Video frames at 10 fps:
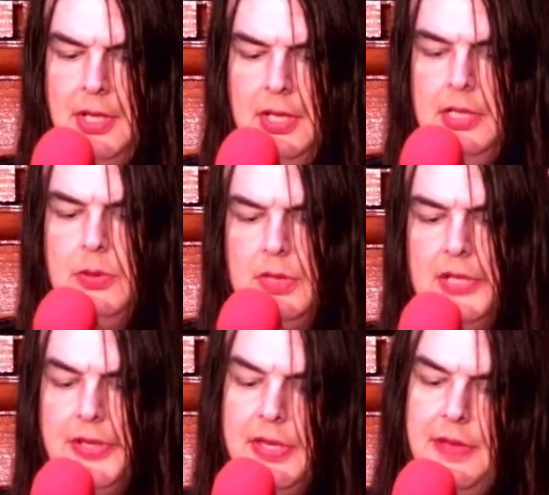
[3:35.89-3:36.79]
You,
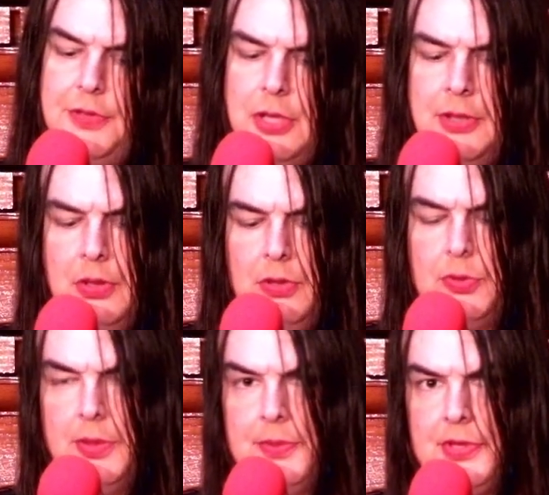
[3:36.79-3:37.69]
Lilith, have drawn whole
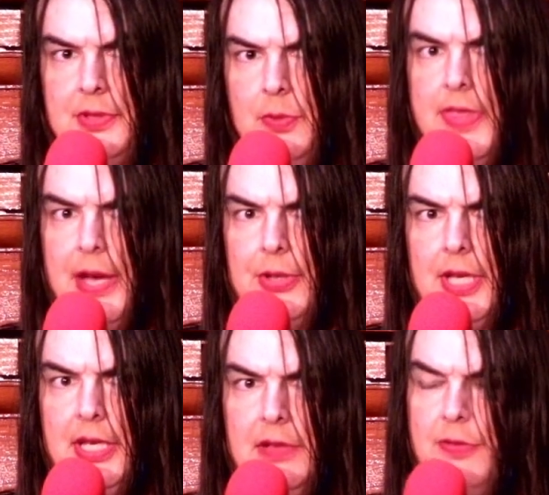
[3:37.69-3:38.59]
rooms without
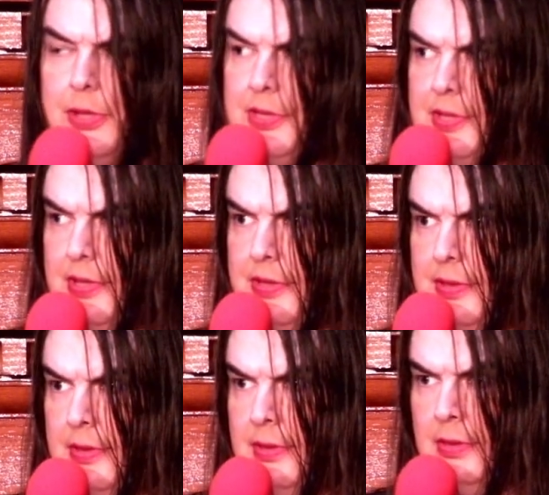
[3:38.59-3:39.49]
any affordances.
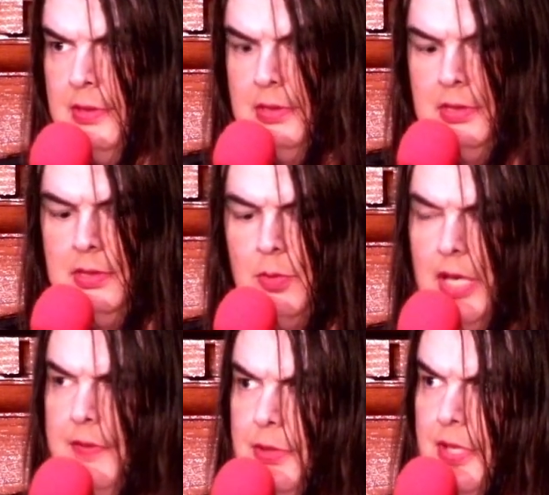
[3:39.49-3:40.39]
Why
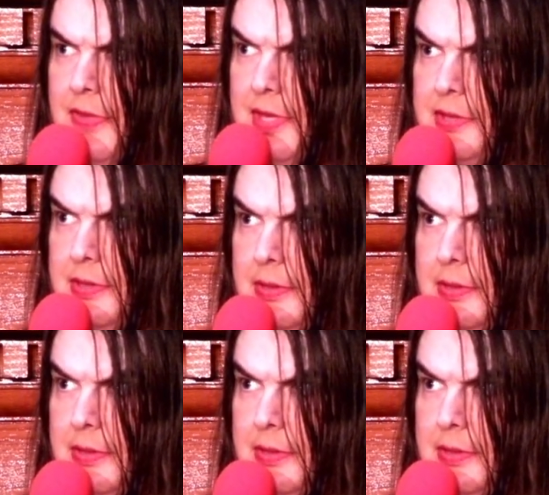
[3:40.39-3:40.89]
have you done this?